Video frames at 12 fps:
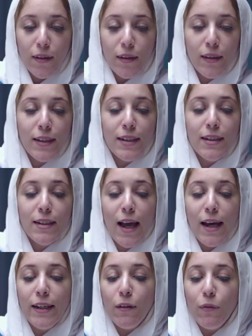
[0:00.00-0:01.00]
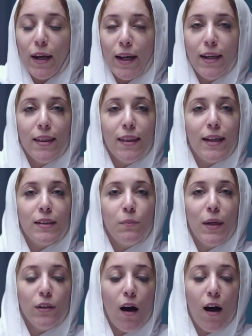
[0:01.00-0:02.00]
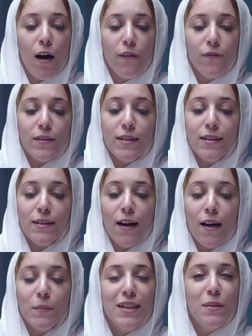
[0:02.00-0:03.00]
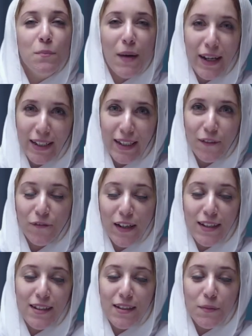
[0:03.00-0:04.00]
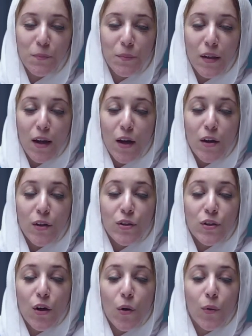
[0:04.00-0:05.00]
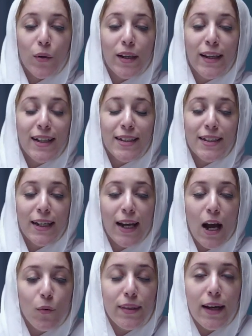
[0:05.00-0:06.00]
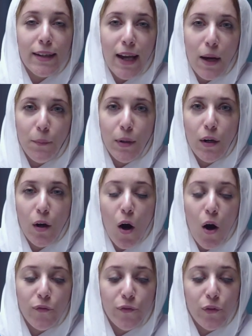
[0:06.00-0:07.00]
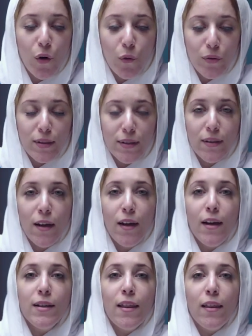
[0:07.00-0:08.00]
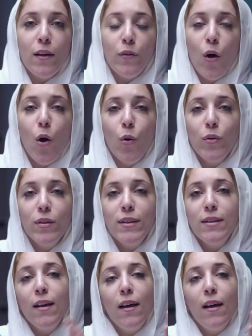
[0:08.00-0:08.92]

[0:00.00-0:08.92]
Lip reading: This is an array that made of some smiley faces. So let's count the number of rows. Rows,